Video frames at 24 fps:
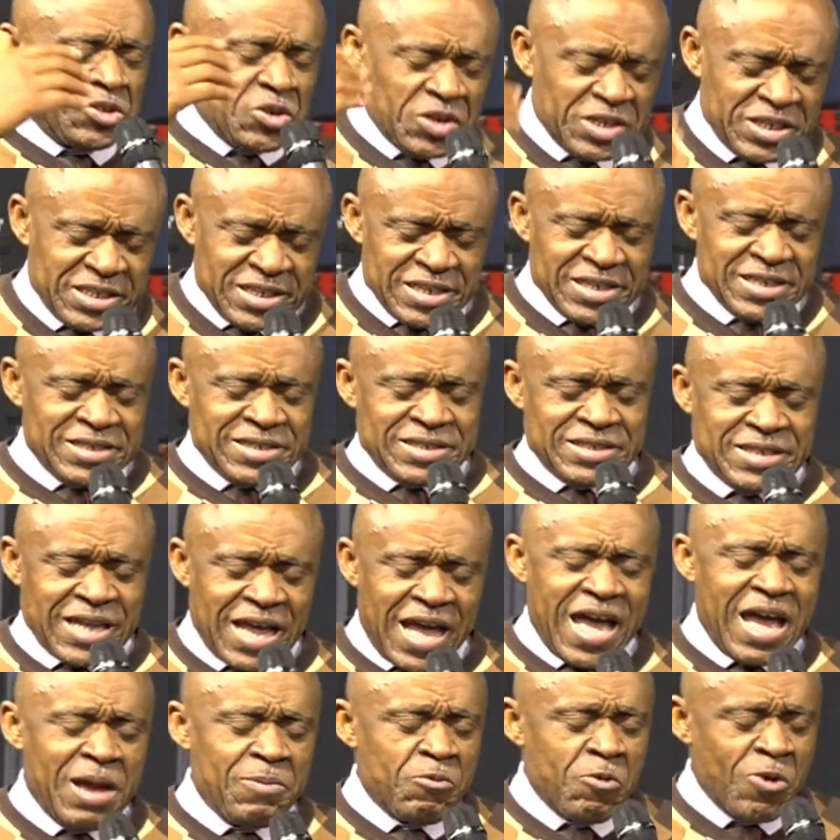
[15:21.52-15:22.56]
to this
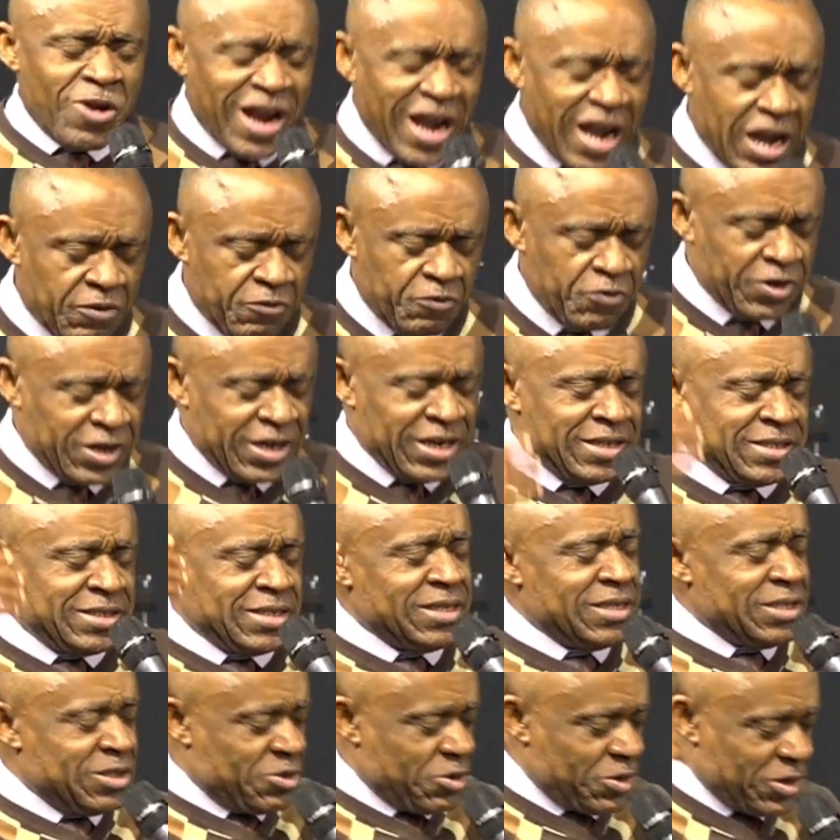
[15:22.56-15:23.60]
time, we have
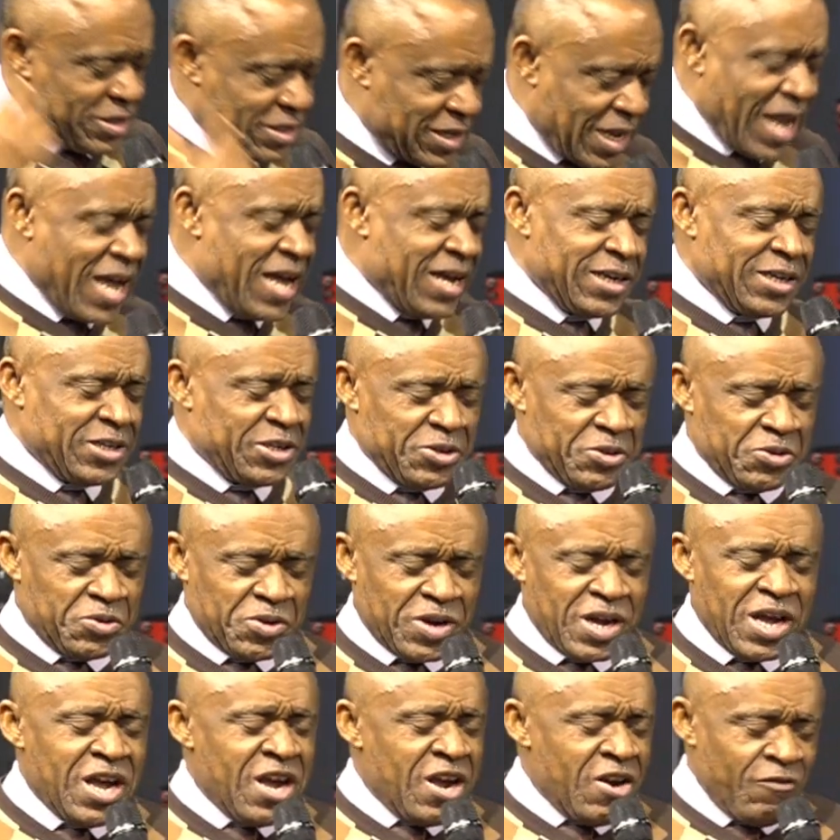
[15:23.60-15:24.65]
reason to thank you.
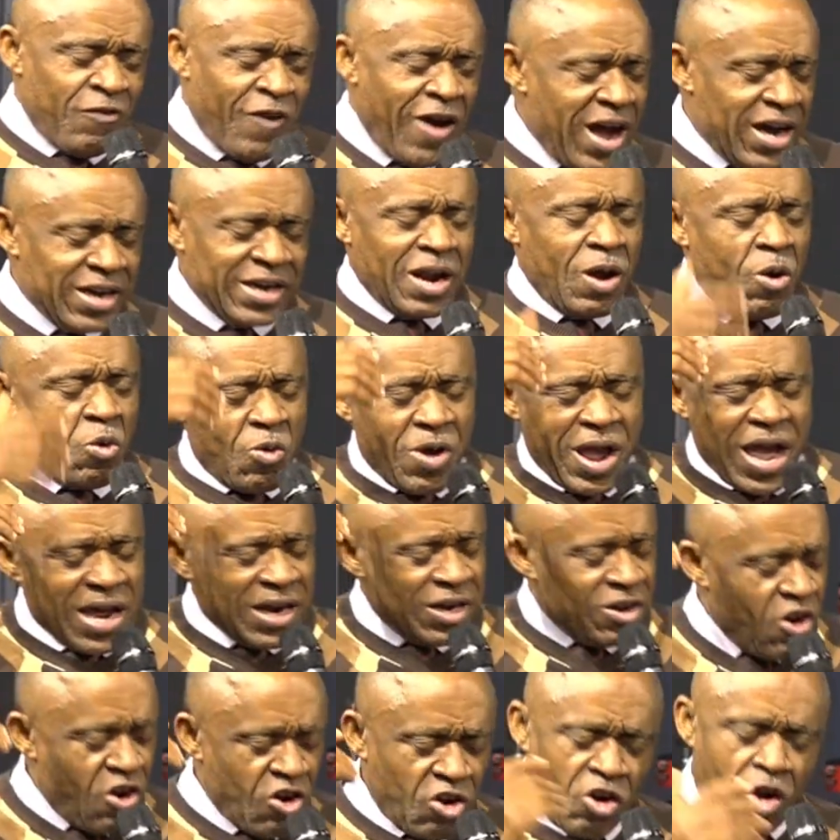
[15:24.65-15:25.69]
Father, we are
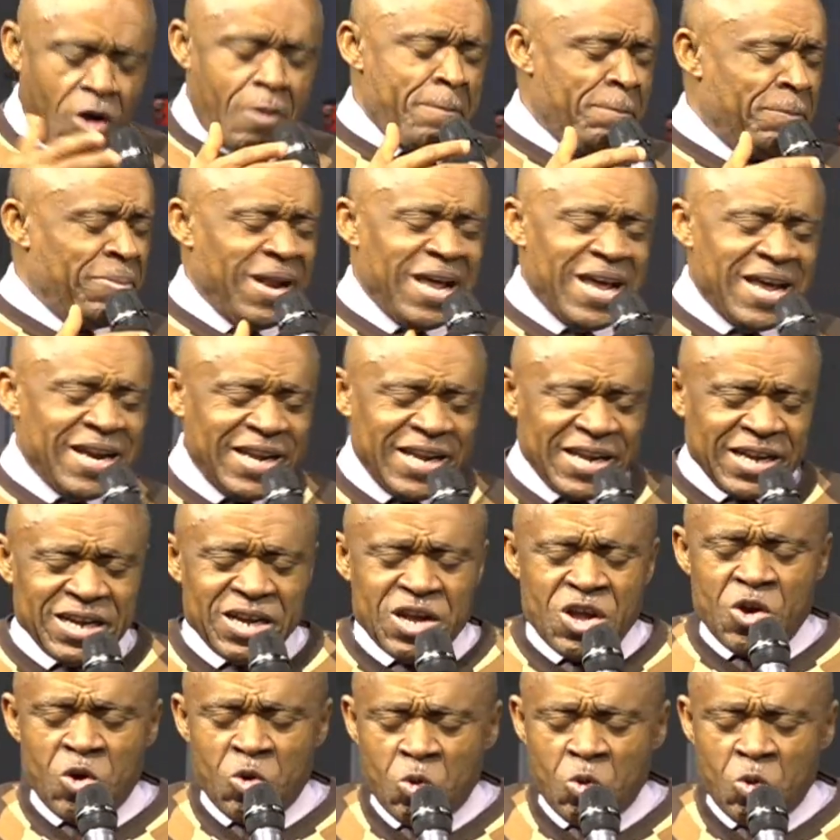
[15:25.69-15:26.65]
not complaining.